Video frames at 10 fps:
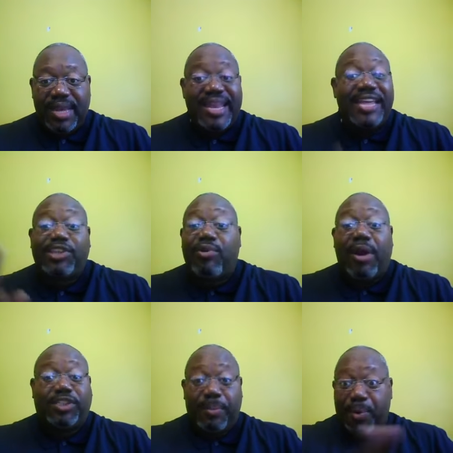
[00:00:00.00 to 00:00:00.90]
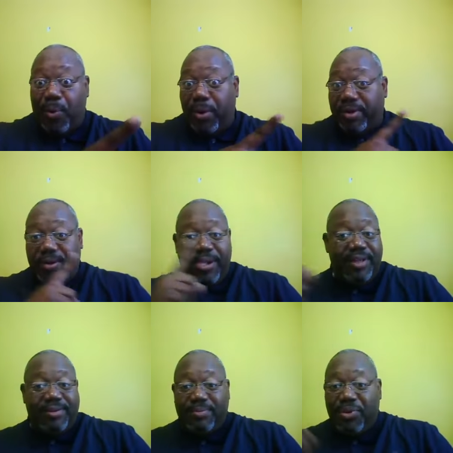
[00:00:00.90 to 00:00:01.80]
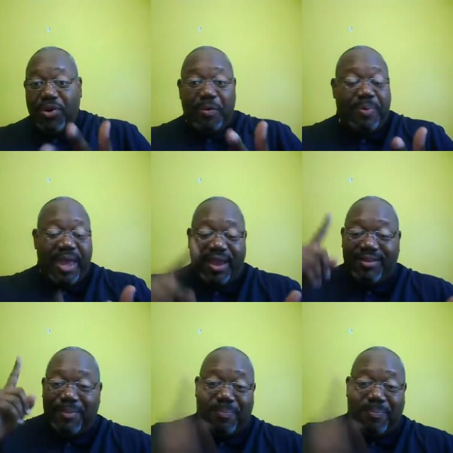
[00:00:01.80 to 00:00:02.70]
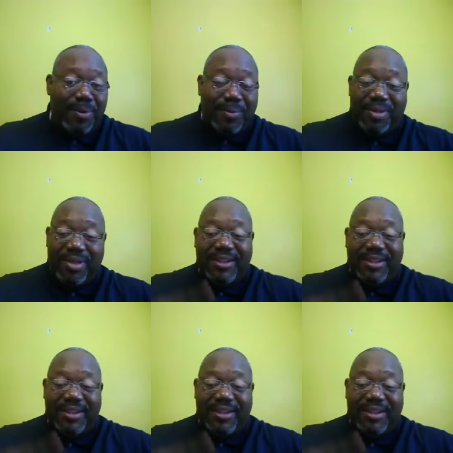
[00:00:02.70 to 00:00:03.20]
And that's across the board pulpit to pew,